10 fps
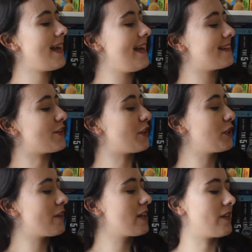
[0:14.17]
is The
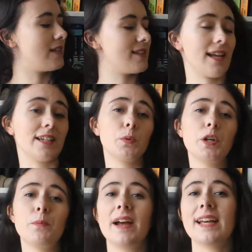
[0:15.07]
Universe vs. Alex
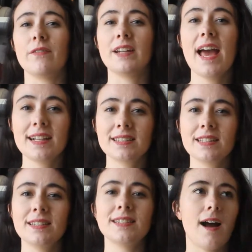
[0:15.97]
Wood by Gavin
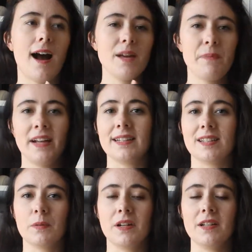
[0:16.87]
Extance. I picked this
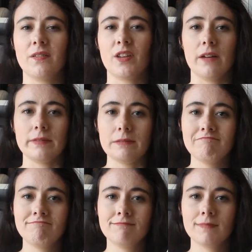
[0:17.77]
up because of the cover.
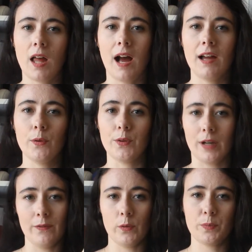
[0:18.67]
I thought the
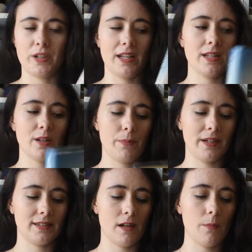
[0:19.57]
cover was pretty, so I
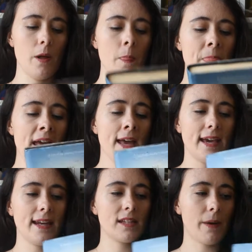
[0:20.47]
picked it up.
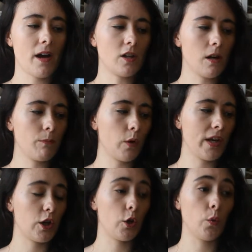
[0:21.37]
It is about a young
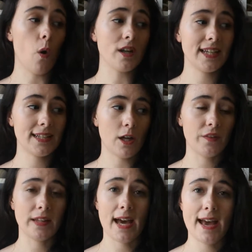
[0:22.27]
boy who was hit
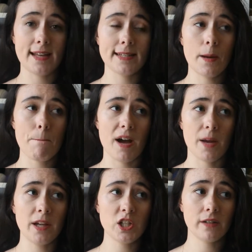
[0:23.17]
on the head by a
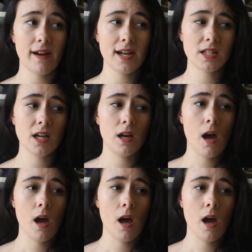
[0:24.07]
meteorite